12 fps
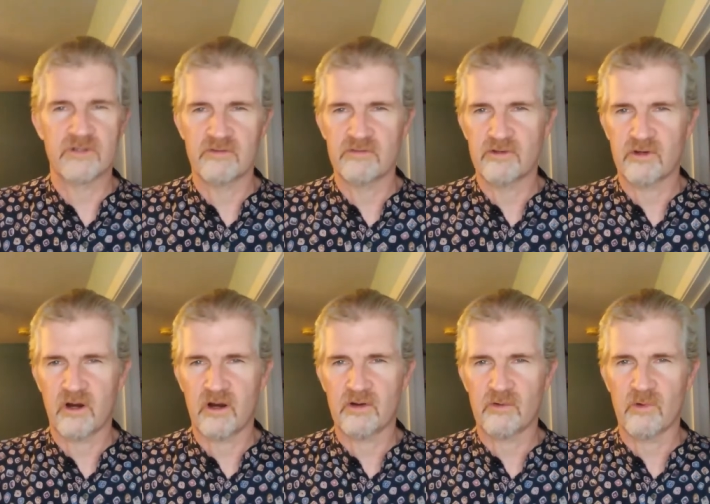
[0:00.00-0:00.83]
of
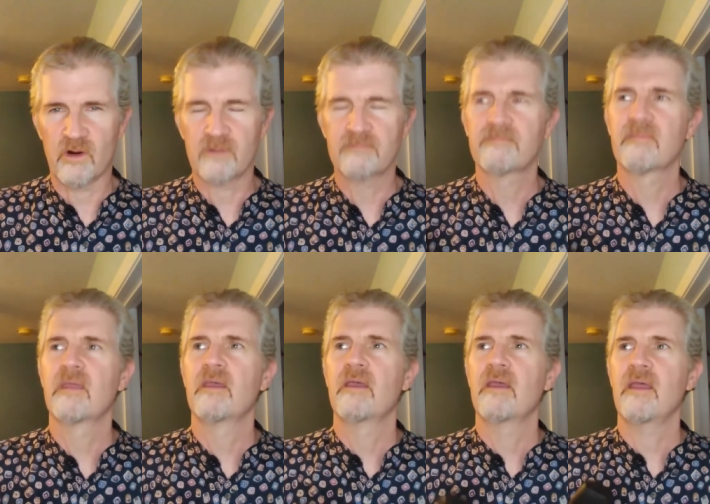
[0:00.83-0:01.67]
Drakkar Noir,
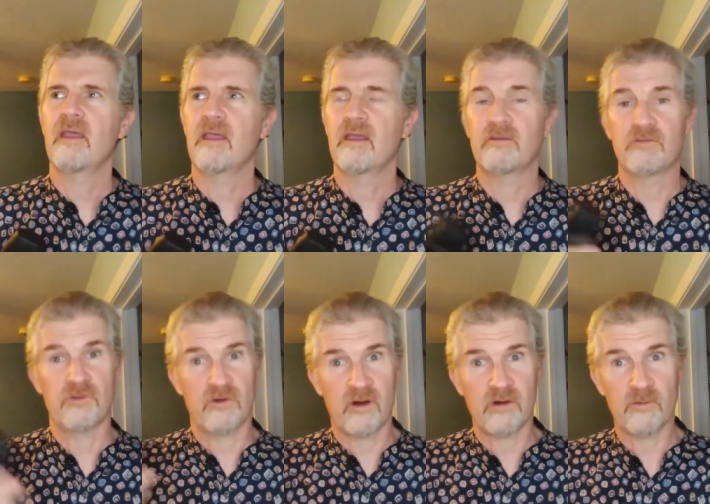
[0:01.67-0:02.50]
and
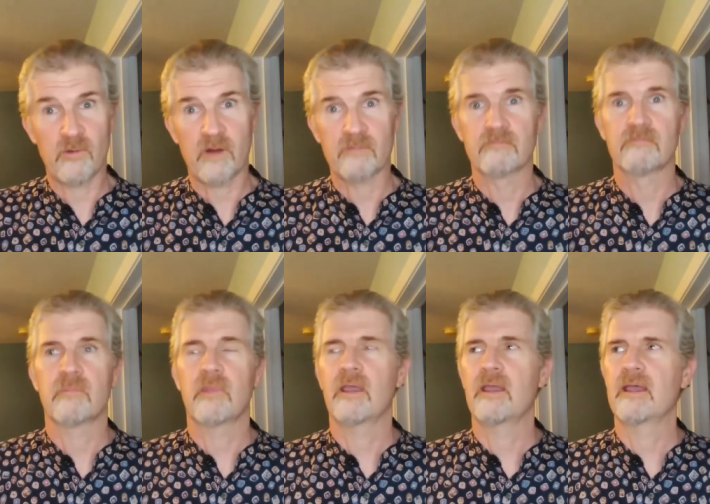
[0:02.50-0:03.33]
Drakkar Noir.
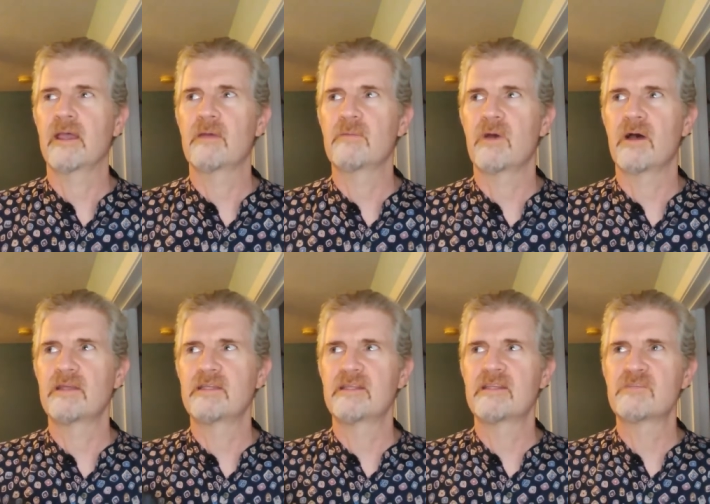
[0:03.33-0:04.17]
And I
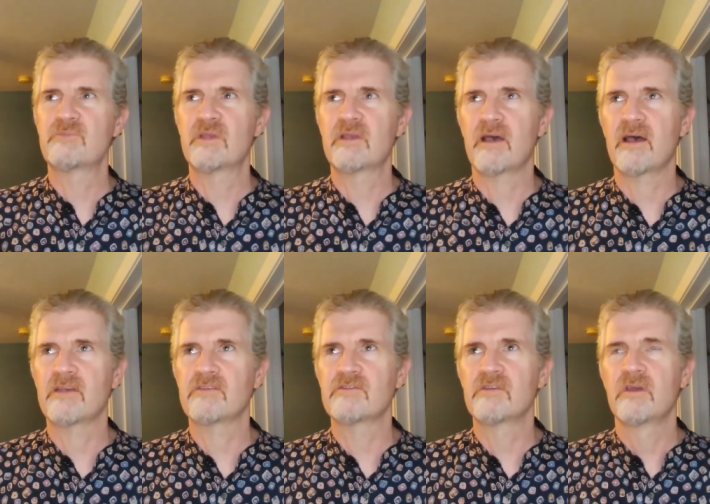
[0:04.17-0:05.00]
did this
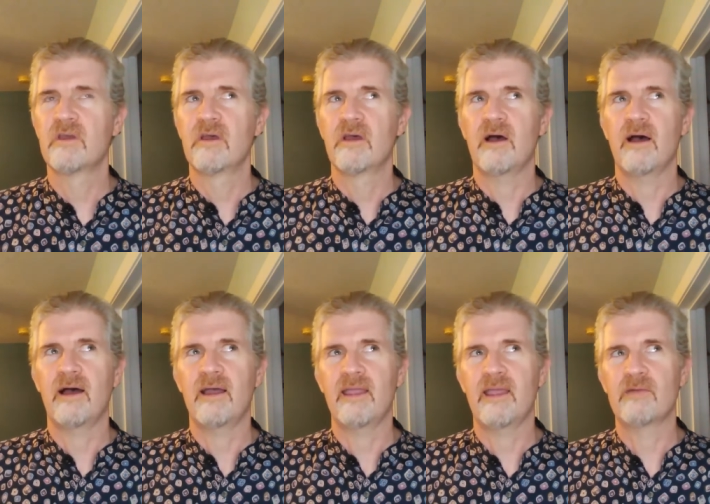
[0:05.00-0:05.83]
because
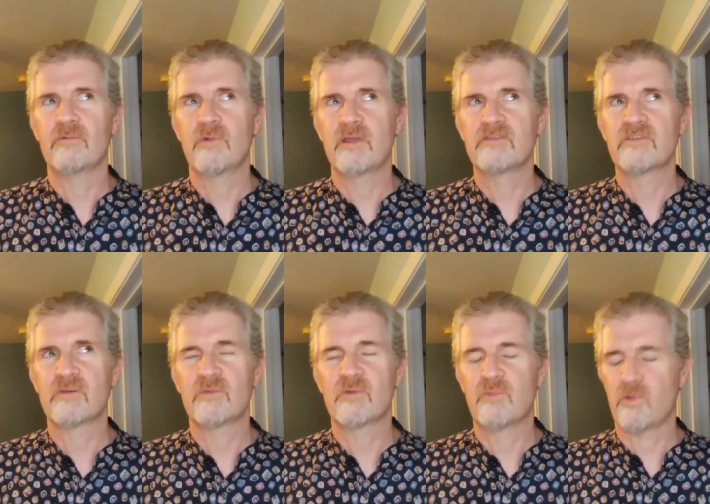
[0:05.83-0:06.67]
I had read
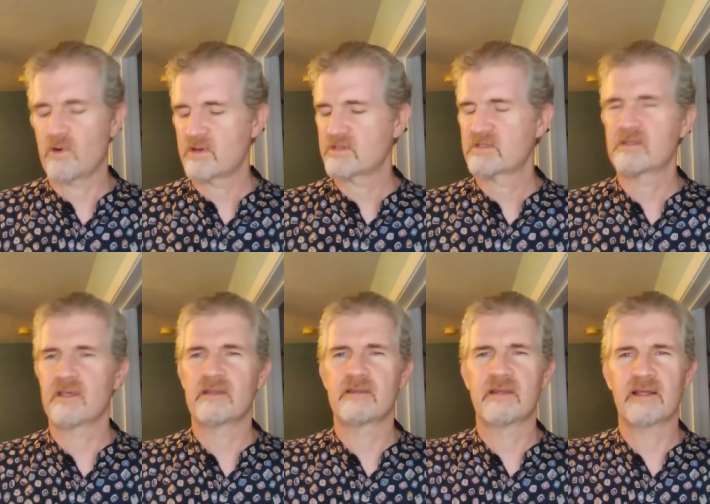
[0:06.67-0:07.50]
some reports
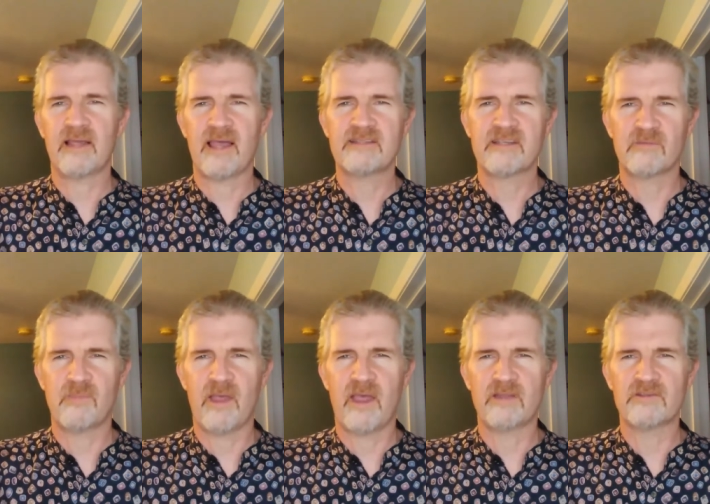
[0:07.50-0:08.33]
that the classic
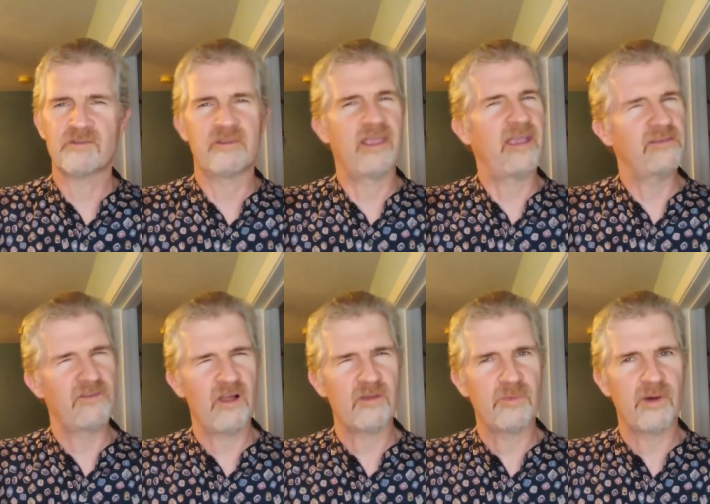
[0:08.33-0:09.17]
match, the
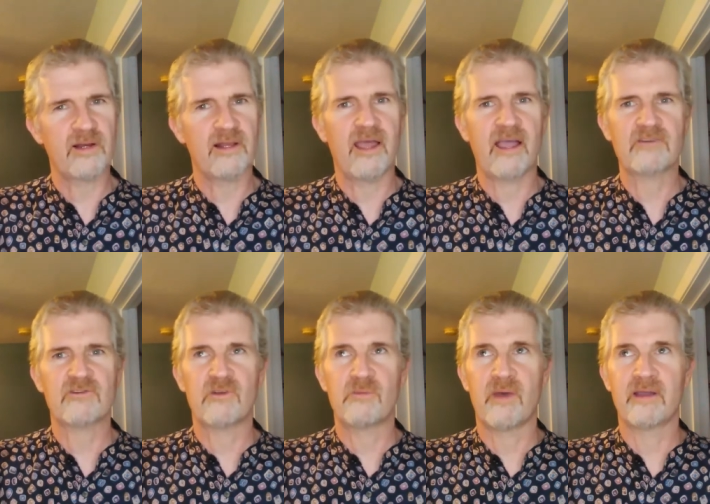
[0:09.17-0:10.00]
$8 bottle,
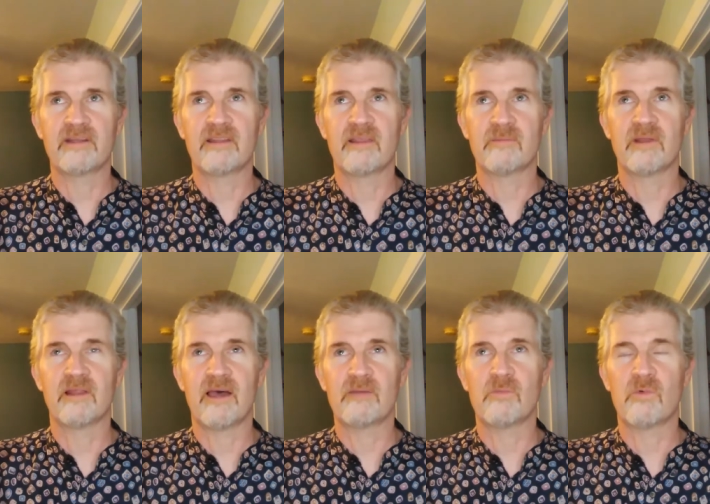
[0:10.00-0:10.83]
actually reminded them a
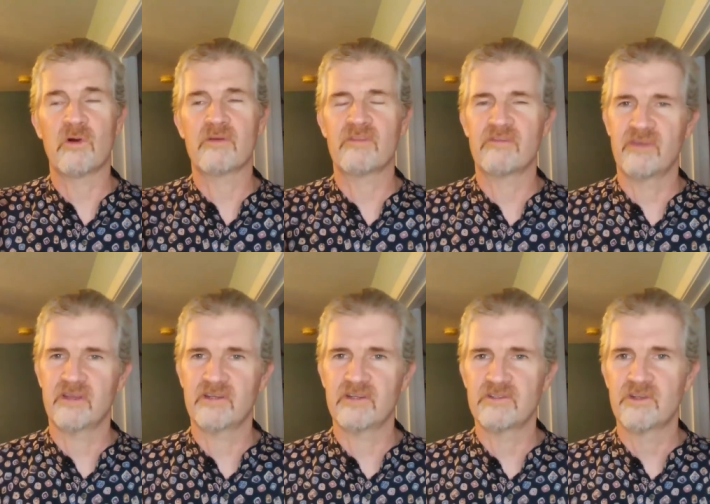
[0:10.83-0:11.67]
lot more of the
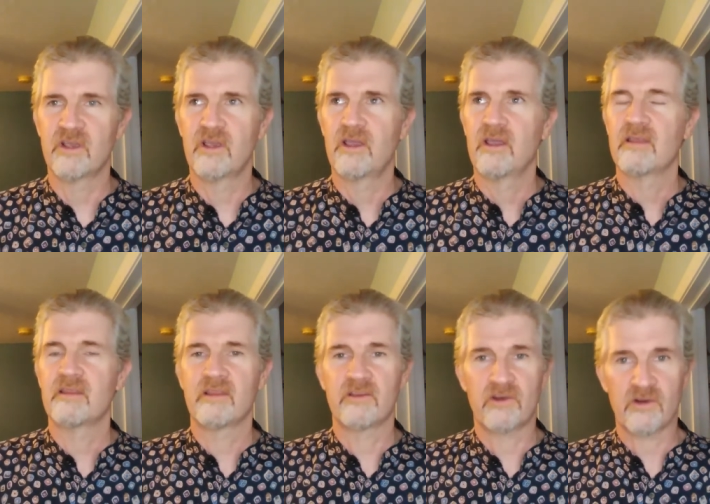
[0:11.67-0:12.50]
vintage
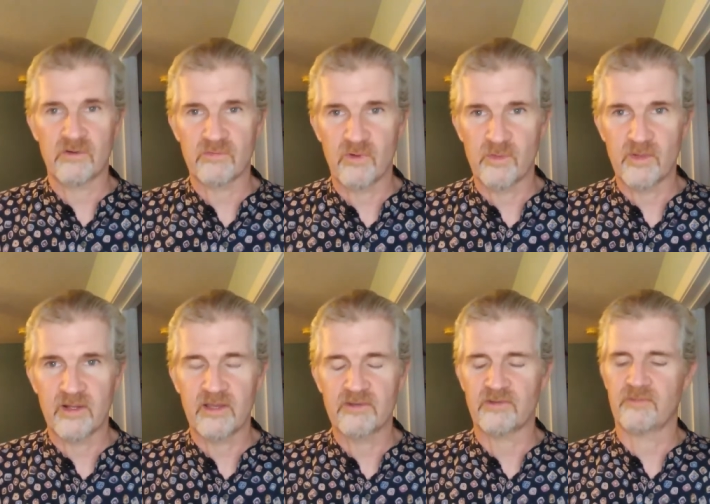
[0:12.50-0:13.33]
than the current
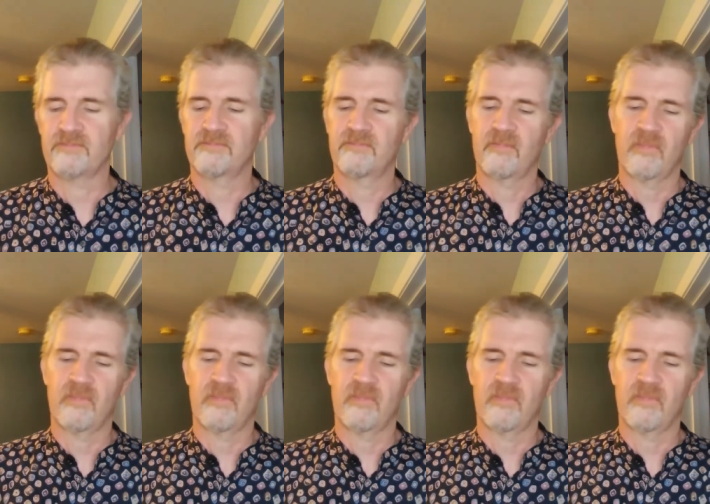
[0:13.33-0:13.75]
formulation.